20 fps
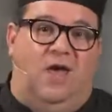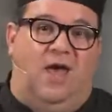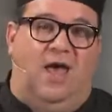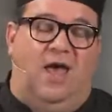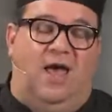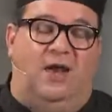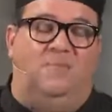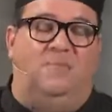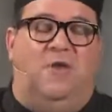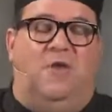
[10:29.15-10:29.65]

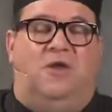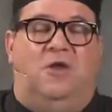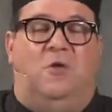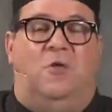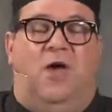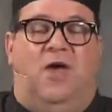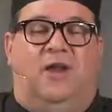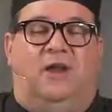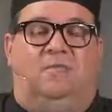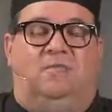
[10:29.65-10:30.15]
hot
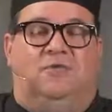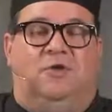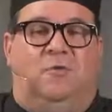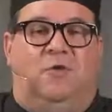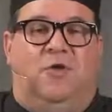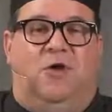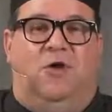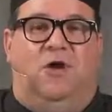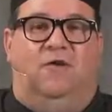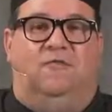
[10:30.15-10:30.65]
menu items that
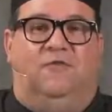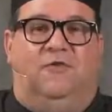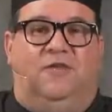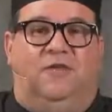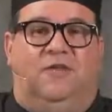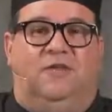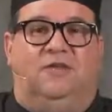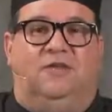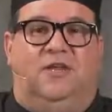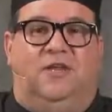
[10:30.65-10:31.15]
we offer in
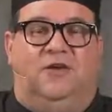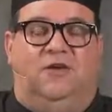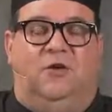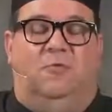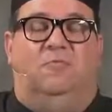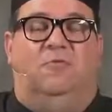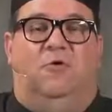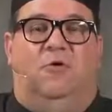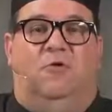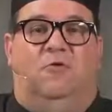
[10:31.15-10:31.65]
the
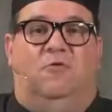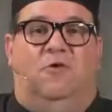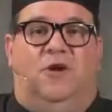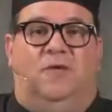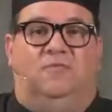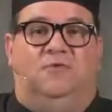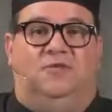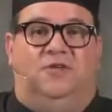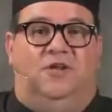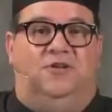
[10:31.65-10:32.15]
Contigo
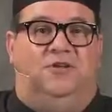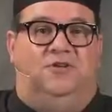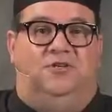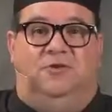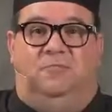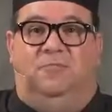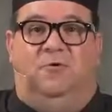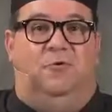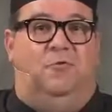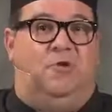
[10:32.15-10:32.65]
program, such as
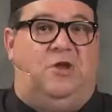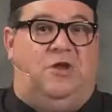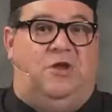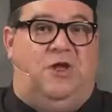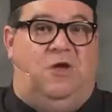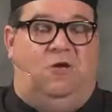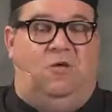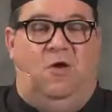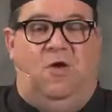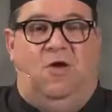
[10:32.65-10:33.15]
a
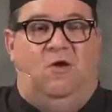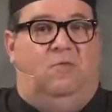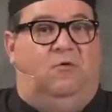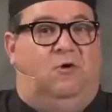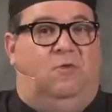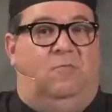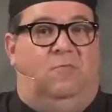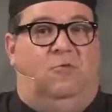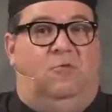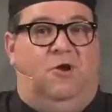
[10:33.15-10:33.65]
burrito
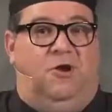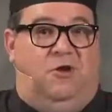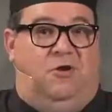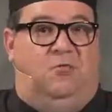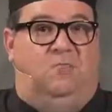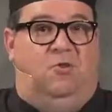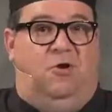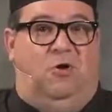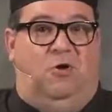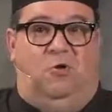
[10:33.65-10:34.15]
or a
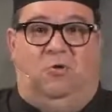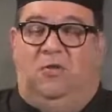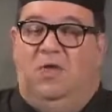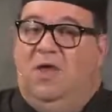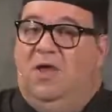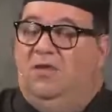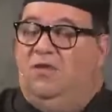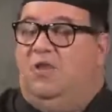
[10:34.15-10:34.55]
burrito bowl.